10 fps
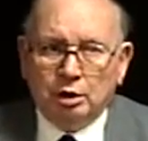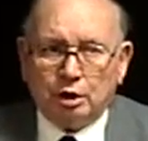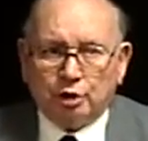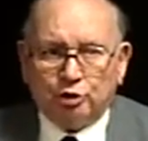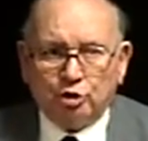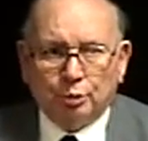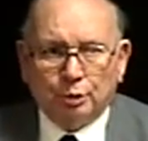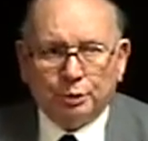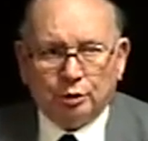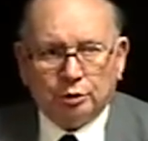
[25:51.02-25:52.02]

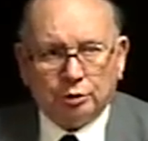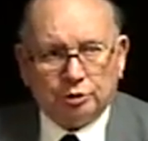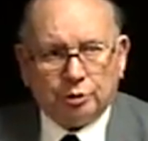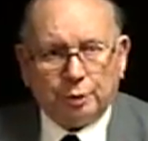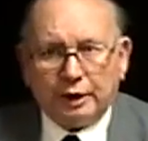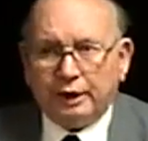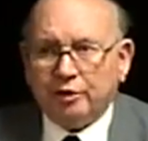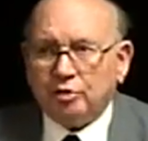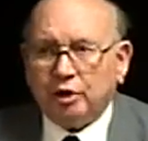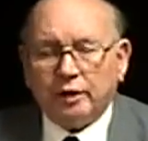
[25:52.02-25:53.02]
consumable
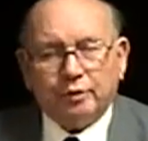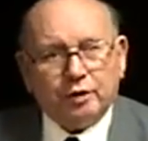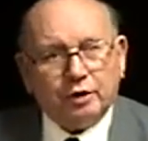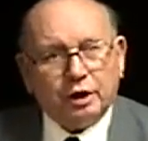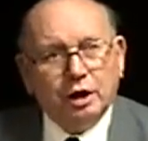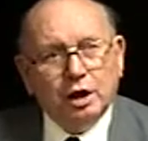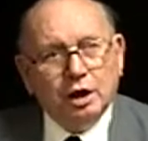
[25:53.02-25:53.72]
supplies and everything.